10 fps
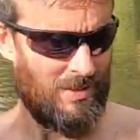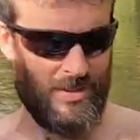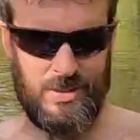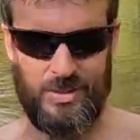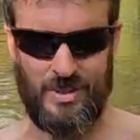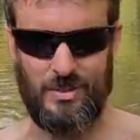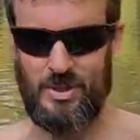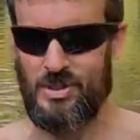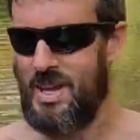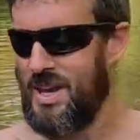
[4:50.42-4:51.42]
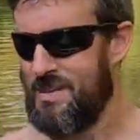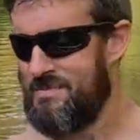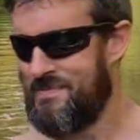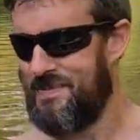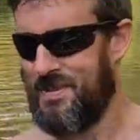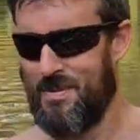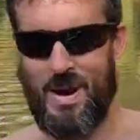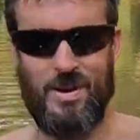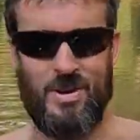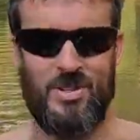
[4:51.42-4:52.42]
So once again, I'm
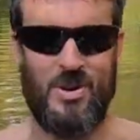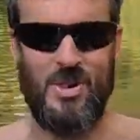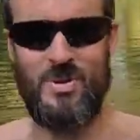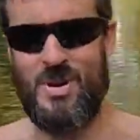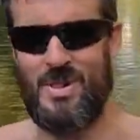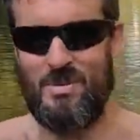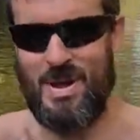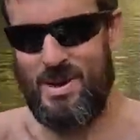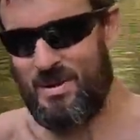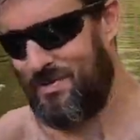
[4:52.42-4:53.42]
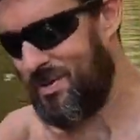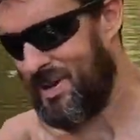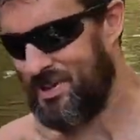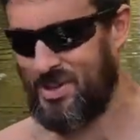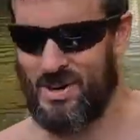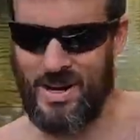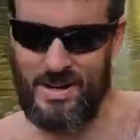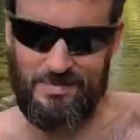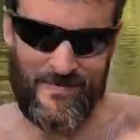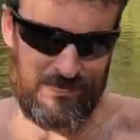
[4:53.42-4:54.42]
out here solo on the Mad River. That's all
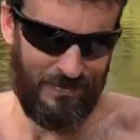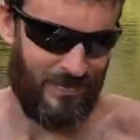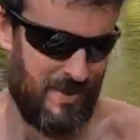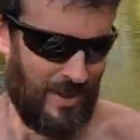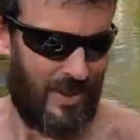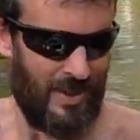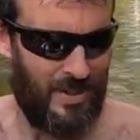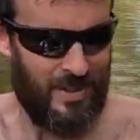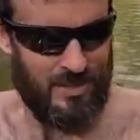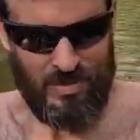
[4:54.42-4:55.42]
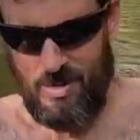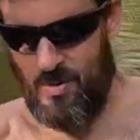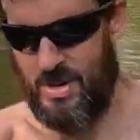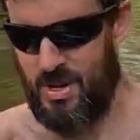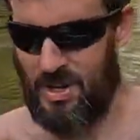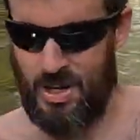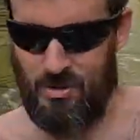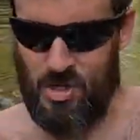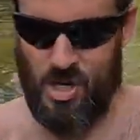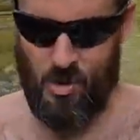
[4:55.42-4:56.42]
right. Maybe we can get
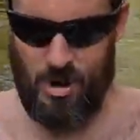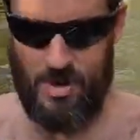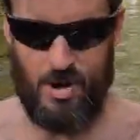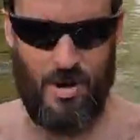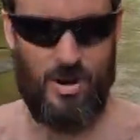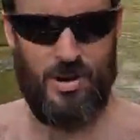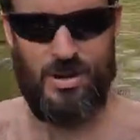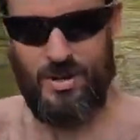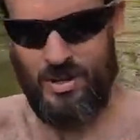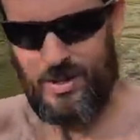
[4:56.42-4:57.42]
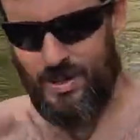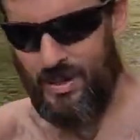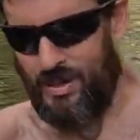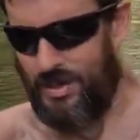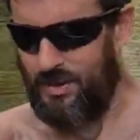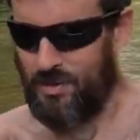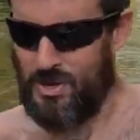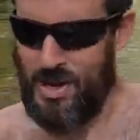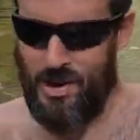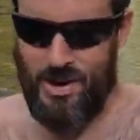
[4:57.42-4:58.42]
him to show up here
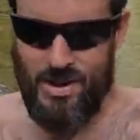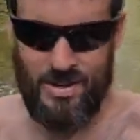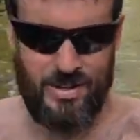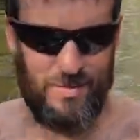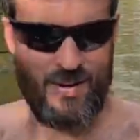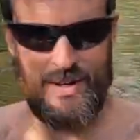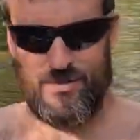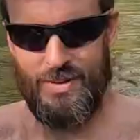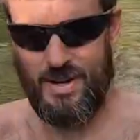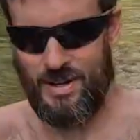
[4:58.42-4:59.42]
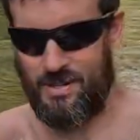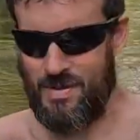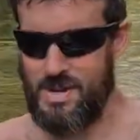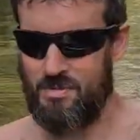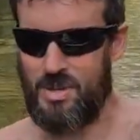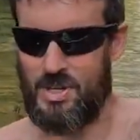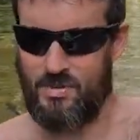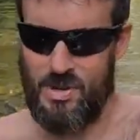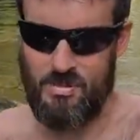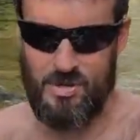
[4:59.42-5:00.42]
for dinner if I can find a convenient place
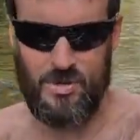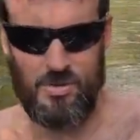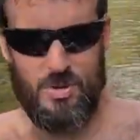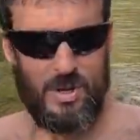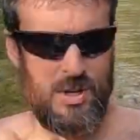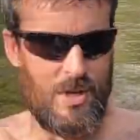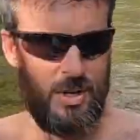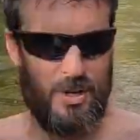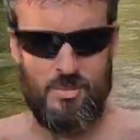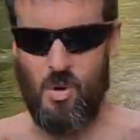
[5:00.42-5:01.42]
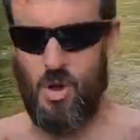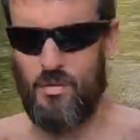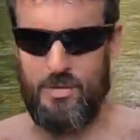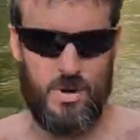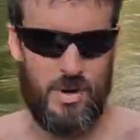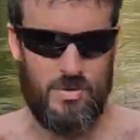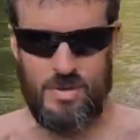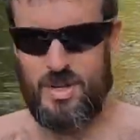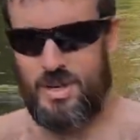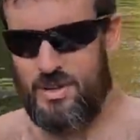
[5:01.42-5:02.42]
for him to pull off the road
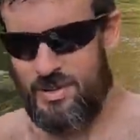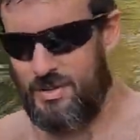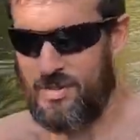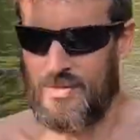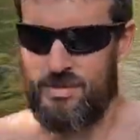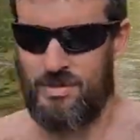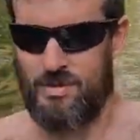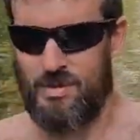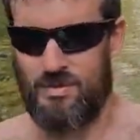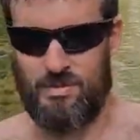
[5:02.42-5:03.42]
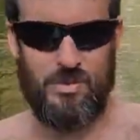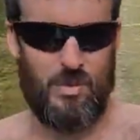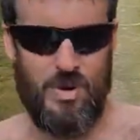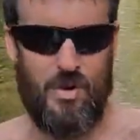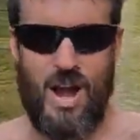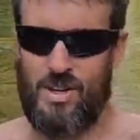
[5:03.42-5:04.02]
and get river